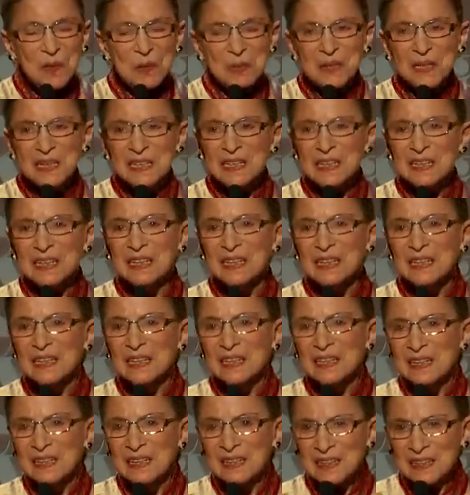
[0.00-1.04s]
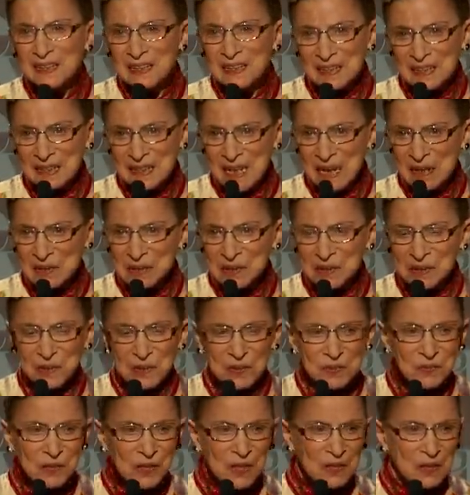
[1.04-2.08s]
after the election to fill her vacant
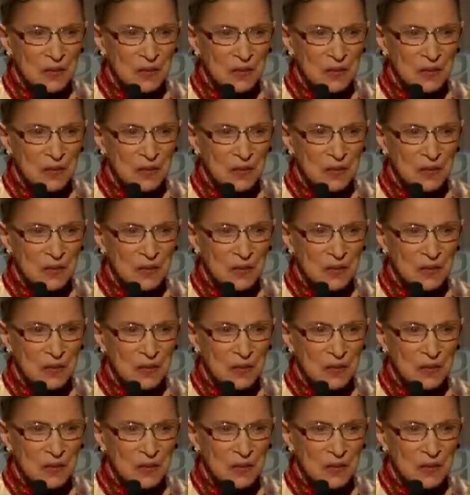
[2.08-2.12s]
seat.